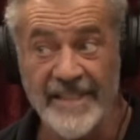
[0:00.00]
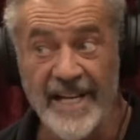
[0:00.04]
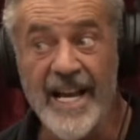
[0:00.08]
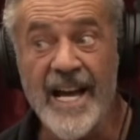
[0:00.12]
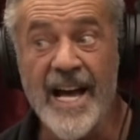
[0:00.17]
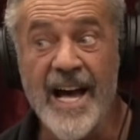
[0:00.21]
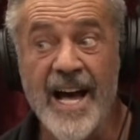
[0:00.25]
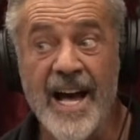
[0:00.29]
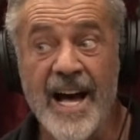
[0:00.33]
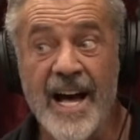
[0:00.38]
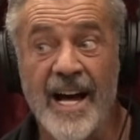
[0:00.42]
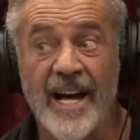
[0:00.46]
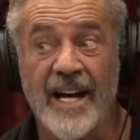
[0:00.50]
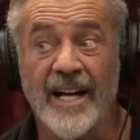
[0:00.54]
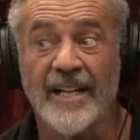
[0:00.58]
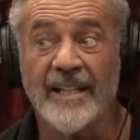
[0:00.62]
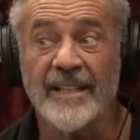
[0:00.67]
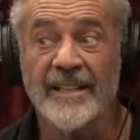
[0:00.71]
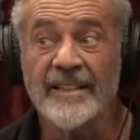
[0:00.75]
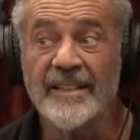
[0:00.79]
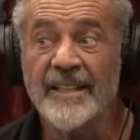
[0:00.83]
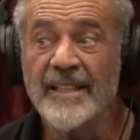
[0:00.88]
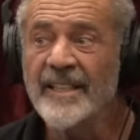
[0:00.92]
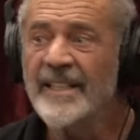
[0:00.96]
Yeah.
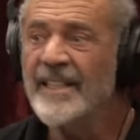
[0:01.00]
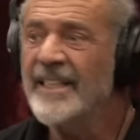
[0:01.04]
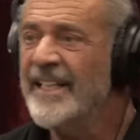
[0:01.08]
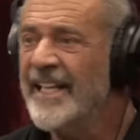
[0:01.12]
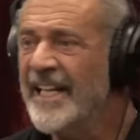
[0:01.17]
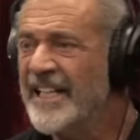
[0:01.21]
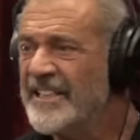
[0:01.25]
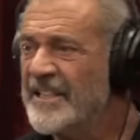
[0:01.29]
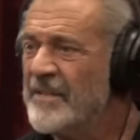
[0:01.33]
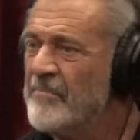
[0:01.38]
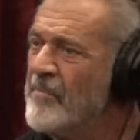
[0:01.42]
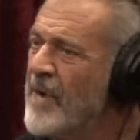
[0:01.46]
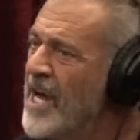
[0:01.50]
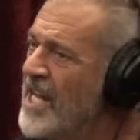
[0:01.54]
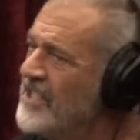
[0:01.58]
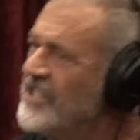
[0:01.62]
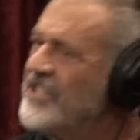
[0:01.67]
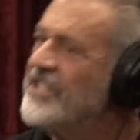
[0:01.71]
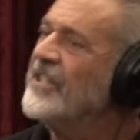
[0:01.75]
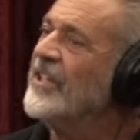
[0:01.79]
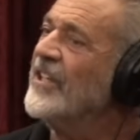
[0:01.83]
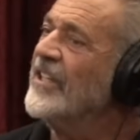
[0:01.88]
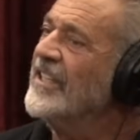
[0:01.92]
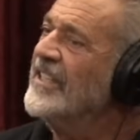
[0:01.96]
It's a
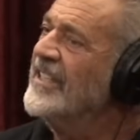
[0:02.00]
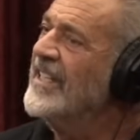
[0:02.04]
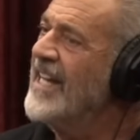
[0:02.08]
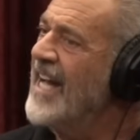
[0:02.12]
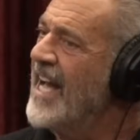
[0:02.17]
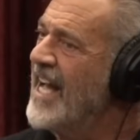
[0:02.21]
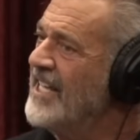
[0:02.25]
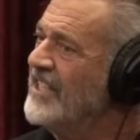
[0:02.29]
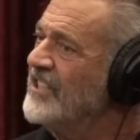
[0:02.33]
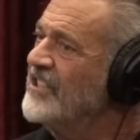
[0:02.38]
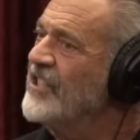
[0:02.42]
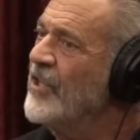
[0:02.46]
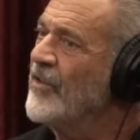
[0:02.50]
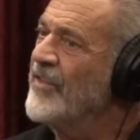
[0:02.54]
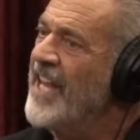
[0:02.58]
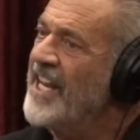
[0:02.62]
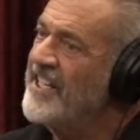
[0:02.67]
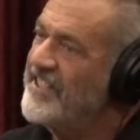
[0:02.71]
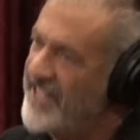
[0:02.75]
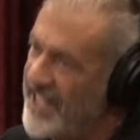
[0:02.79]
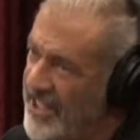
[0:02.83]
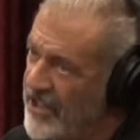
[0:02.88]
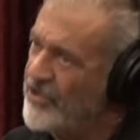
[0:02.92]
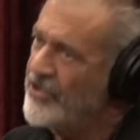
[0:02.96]
monster. And so
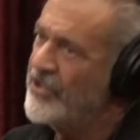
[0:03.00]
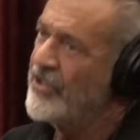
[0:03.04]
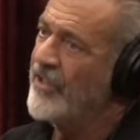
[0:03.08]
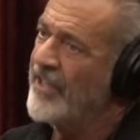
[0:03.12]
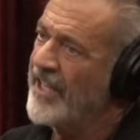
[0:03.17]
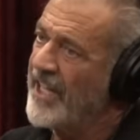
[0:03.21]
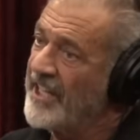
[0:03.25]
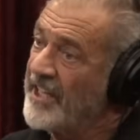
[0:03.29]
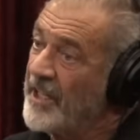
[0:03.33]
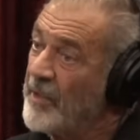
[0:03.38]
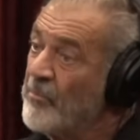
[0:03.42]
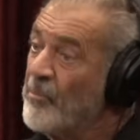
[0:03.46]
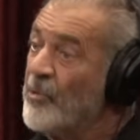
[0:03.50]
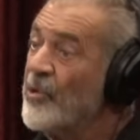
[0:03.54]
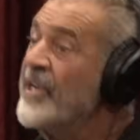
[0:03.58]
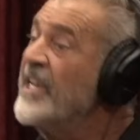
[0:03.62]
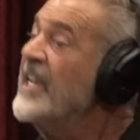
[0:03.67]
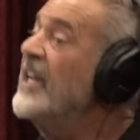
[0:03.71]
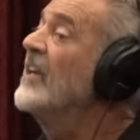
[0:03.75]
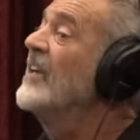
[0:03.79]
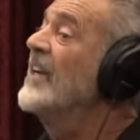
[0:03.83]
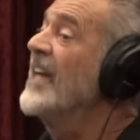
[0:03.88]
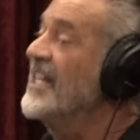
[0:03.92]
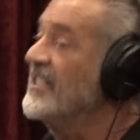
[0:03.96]
that tells you that the
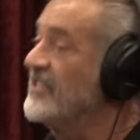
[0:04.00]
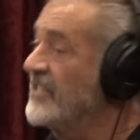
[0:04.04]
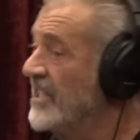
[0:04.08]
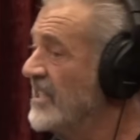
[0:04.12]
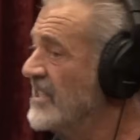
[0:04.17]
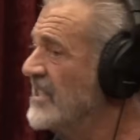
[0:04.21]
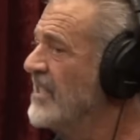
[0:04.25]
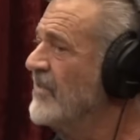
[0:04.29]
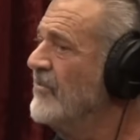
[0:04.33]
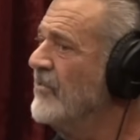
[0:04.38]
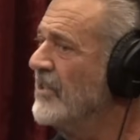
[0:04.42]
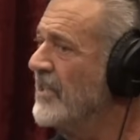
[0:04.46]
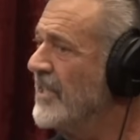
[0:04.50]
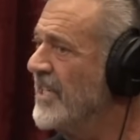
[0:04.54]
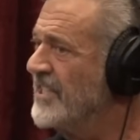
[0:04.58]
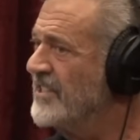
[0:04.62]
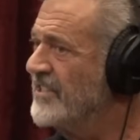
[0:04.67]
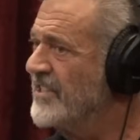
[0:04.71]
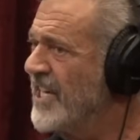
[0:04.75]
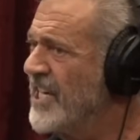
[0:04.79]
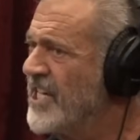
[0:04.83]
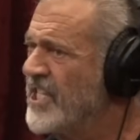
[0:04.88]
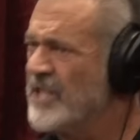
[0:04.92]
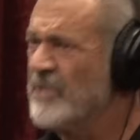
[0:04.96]
pre-classic
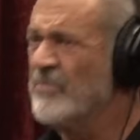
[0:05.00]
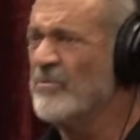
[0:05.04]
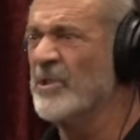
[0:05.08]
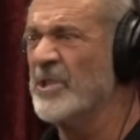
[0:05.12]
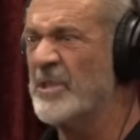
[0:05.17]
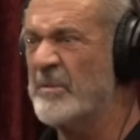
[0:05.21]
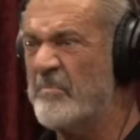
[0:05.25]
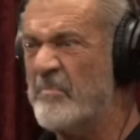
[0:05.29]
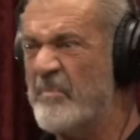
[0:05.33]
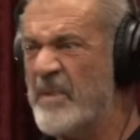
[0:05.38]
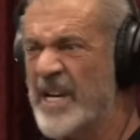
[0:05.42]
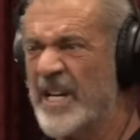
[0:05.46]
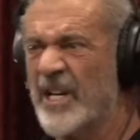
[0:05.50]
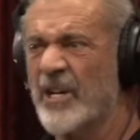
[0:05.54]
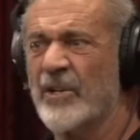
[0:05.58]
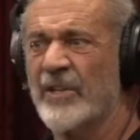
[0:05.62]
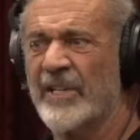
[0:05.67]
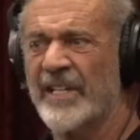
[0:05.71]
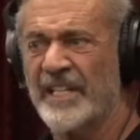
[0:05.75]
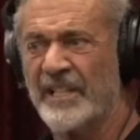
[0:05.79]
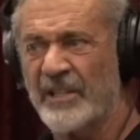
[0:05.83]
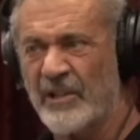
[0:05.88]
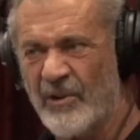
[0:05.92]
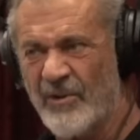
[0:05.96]
civilization was bigger
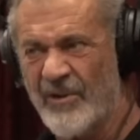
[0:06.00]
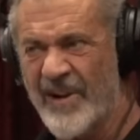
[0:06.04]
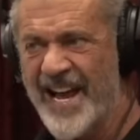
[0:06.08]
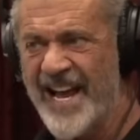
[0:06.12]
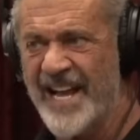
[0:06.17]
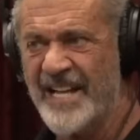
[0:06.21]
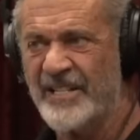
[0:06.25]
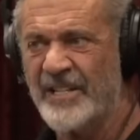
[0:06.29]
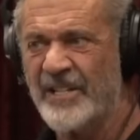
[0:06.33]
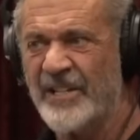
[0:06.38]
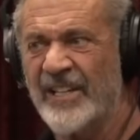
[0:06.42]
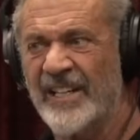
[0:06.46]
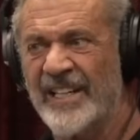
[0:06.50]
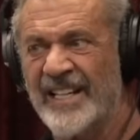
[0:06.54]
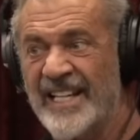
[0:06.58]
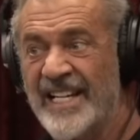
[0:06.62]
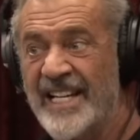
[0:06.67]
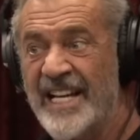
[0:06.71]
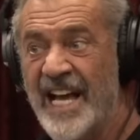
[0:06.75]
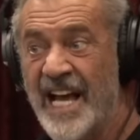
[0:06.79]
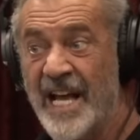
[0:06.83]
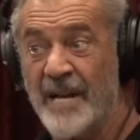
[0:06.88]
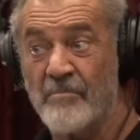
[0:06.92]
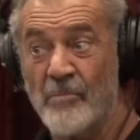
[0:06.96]
and grander
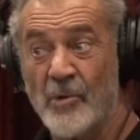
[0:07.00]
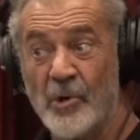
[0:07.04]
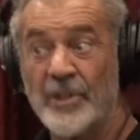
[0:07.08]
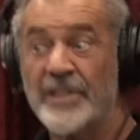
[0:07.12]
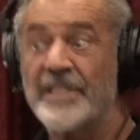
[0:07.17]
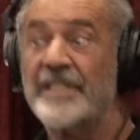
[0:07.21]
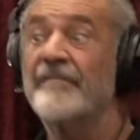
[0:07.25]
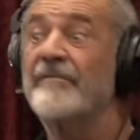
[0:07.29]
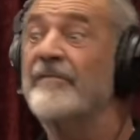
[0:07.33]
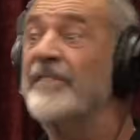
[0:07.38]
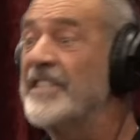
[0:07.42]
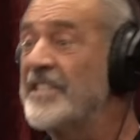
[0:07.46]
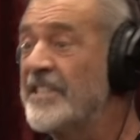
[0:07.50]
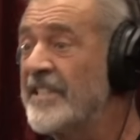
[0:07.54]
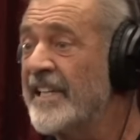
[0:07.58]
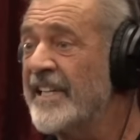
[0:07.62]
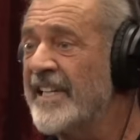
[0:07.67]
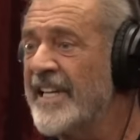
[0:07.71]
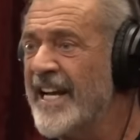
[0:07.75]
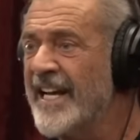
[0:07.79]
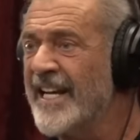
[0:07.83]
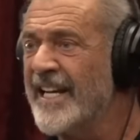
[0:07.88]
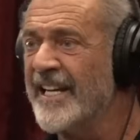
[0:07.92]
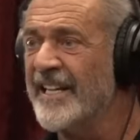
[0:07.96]
and more
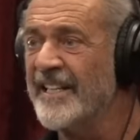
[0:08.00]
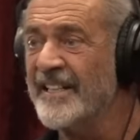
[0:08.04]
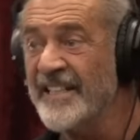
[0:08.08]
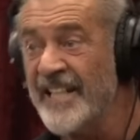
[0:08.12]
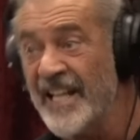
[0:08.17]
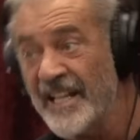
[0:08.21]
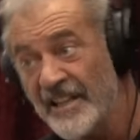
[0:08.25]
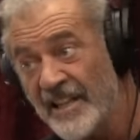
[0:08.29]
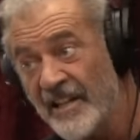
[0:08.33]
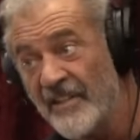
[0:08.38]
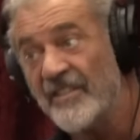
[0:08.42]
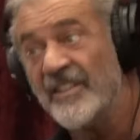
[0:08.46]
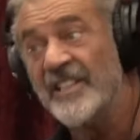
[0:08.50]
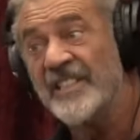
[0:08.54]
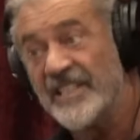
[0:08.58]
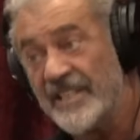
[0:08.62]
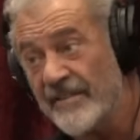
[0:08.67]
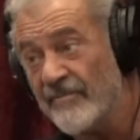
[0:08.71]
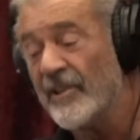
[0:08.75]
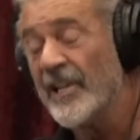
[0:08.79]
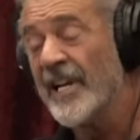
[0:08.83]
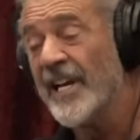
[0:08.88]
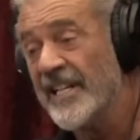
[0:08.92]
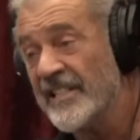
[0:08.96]
sophisticated than the
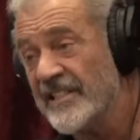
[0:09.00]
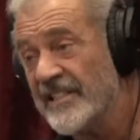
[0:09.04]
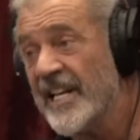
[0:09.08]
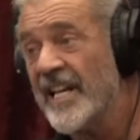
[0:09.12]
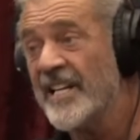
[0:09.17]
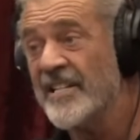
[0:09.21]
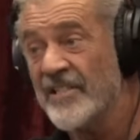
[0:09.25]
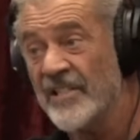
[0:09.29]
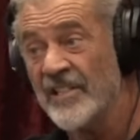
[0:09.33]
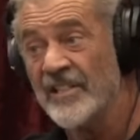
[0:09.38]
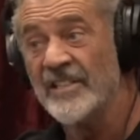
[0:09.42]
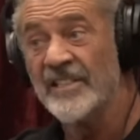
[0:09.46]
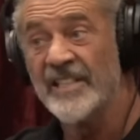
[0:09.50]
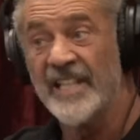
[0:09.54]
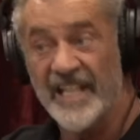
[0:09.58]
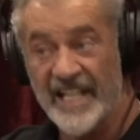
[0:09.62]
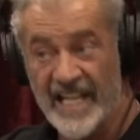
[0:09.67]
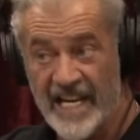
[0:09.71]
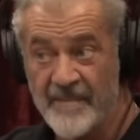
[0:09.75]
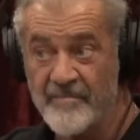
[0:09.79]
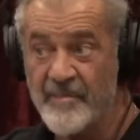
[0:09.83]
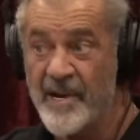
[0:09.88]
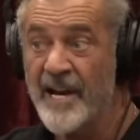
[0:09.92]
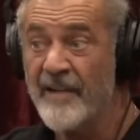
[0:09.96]
civilizations that
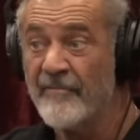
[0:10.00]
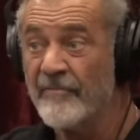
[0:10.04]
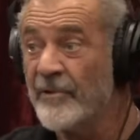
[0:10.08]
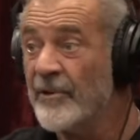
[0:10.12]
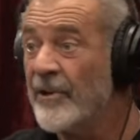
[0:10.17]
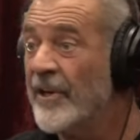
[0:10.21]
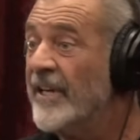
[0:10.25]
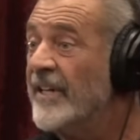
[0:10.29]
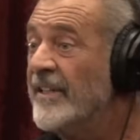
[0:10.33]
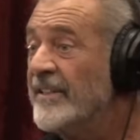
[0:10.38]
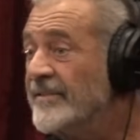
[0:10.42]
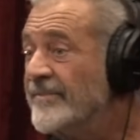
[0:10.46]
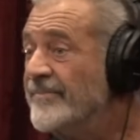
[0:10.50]
came after it.